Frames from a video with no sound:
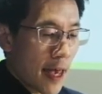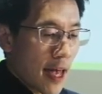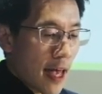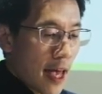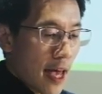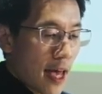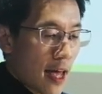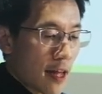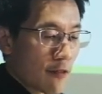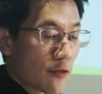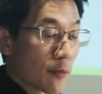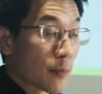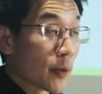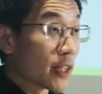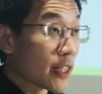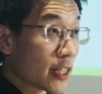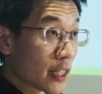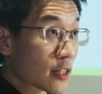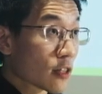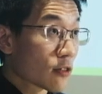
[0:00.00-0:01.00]
And for
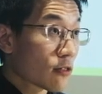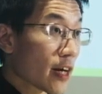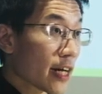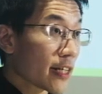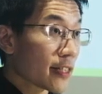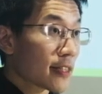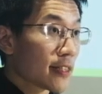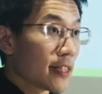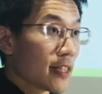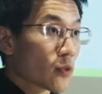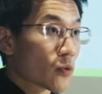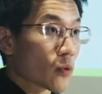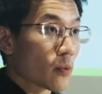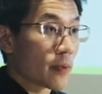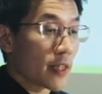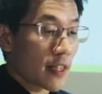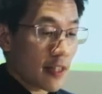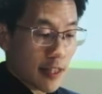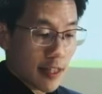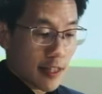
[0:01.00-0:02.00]
political rights, these would
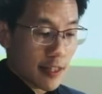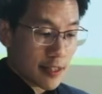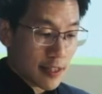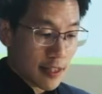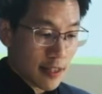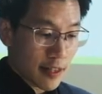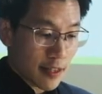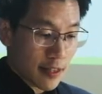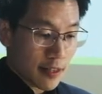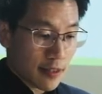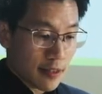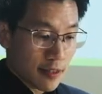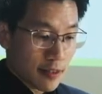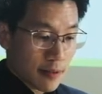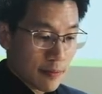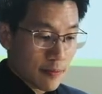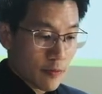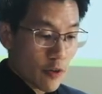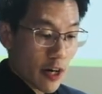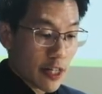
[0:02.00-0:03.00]
be things like
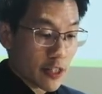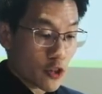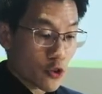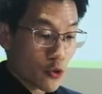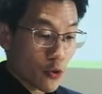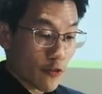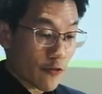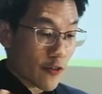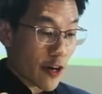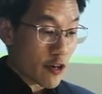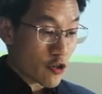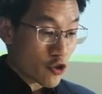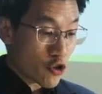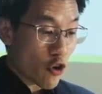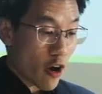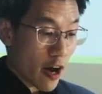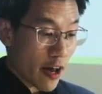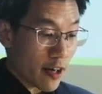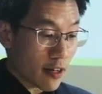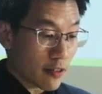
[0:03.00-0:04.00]
um, rights to a fair
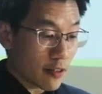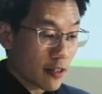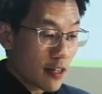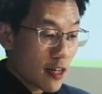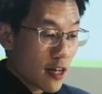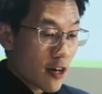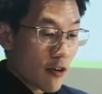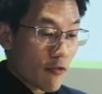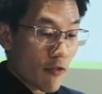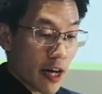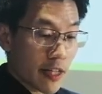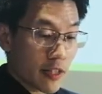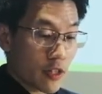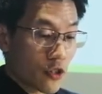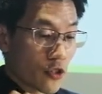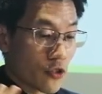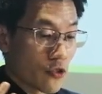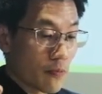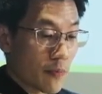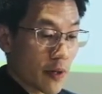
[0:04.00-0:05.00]
trial, rights
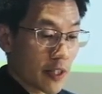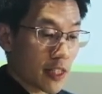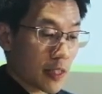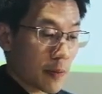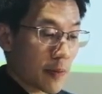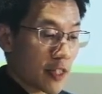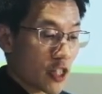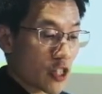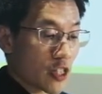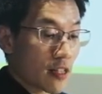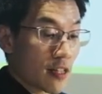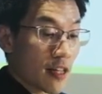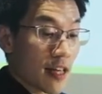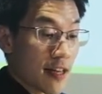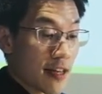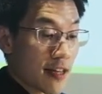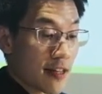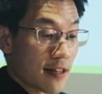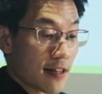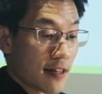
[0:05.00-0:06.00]
to participation
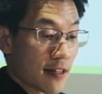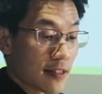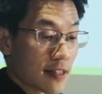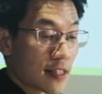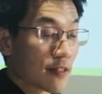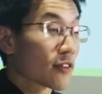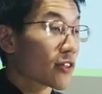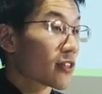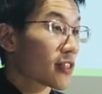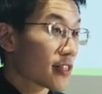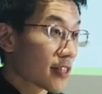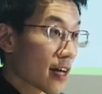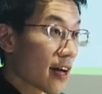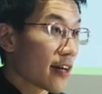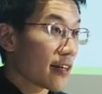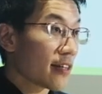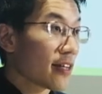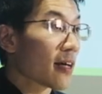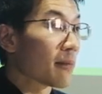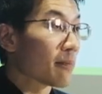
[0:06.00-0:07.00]
in uh, civil
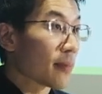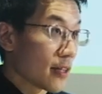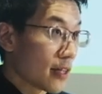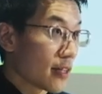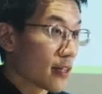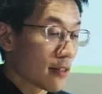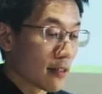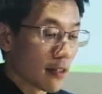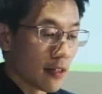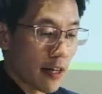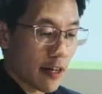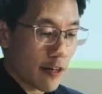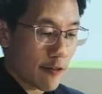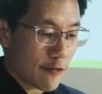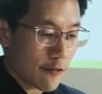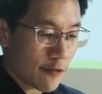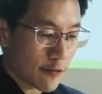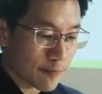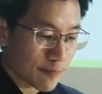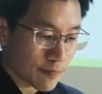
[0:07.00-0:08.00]
society and political
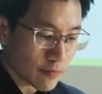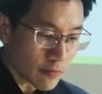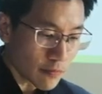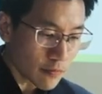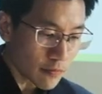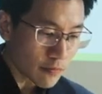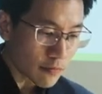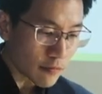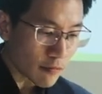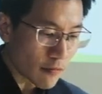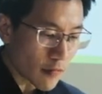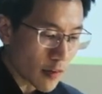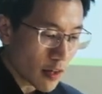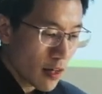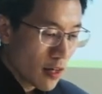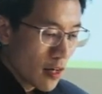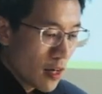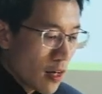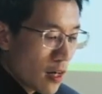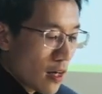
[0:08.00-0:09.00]
life.
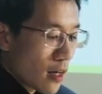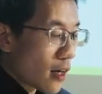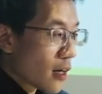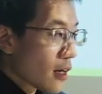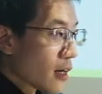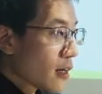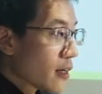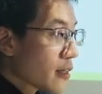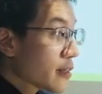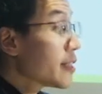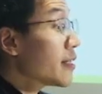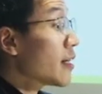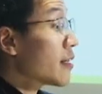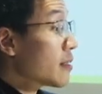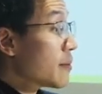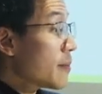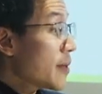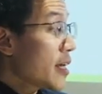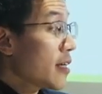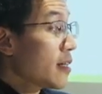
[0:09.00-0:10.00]
Uh, the
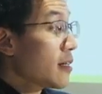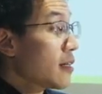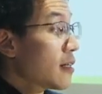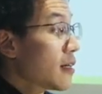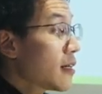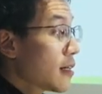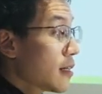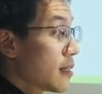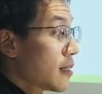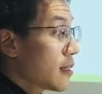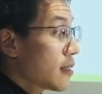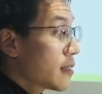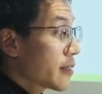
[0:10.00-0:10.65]
other main uh,